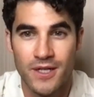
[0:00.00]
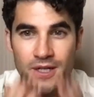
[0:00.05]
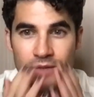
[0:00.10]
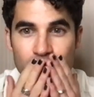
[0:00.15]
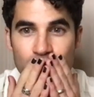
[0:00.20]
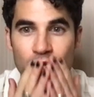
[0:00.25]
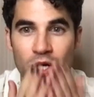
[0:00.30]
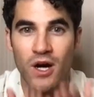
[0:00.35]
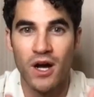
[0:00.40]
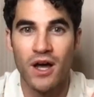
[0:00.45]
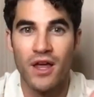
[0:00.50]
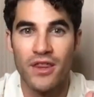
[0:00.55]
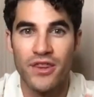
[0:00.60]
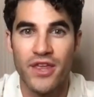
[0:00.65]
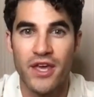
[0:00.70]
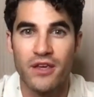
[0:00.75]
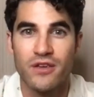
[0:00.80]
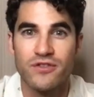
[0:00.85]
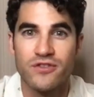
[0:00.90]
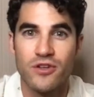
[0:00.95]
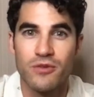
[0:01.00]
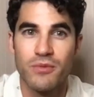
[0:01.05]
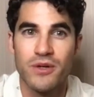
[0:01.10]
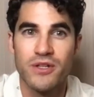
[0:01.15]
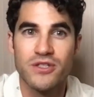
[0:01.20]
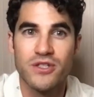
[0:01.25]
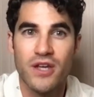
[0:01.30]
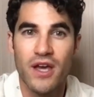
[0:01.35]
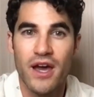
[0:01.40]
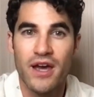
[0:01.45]
Mwah! Thank you so
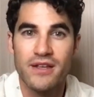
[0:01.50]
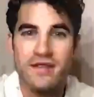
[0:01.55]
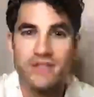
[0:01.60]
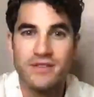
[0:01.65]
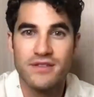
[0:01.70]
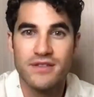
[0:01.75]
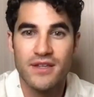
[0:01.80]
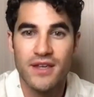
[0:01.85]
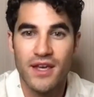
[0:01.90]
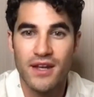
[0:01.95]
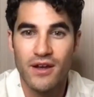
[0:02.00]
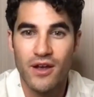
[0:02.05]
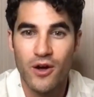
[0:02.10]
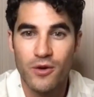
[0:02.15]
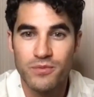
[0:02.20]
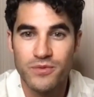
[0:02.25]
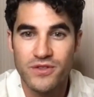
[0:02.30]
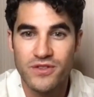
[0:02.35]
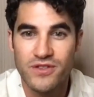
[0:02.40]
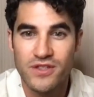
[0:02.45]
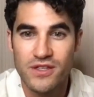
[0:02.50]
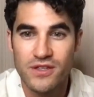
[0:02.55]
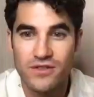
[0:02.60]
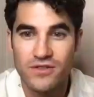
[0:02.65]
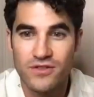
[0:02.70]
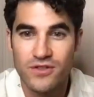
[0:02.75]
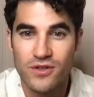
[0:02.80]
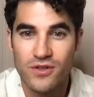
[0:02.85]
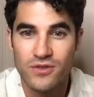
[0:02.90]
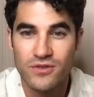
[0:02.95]
much, guys, and I hope to see you
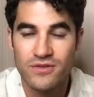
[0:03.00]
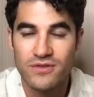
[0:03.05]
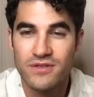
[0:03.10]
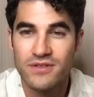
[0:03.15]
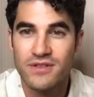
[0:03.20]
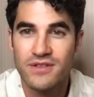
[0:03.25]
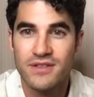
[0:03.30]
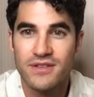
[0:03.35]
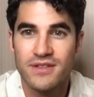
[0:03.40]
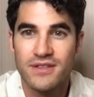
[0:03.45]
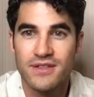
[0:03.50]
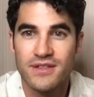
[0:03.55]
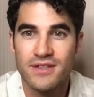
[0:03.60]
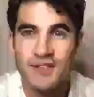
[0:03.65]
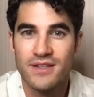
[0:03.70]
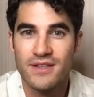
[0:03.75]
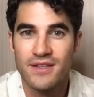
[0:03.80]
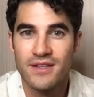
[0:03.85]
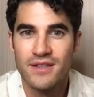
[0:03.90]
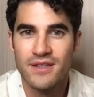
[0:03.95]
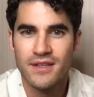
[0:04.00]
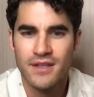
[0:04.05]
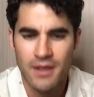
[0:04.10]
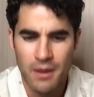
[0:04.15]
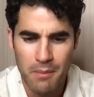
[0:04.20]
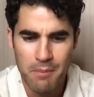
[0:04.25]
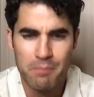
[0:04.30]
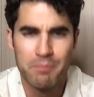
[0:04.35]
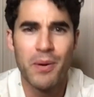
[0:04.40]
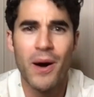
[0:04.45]
soon.
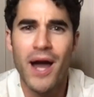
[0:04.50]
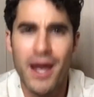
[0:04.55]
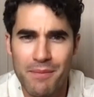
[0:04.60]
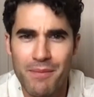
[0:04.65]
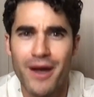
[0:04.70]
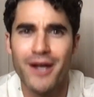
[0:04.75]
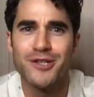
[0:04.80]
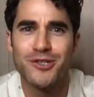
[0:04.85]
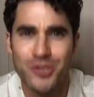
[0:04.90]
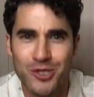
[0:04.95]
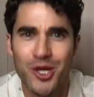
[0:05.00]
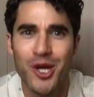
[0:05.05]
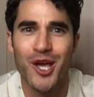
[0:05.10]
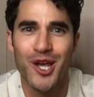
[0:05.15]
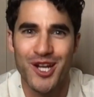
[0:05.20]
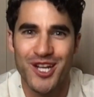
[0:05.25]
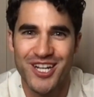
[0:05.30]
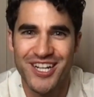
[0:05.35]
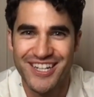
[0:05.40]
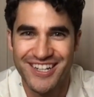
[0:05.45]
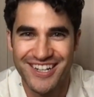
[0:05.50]
Buy my shit!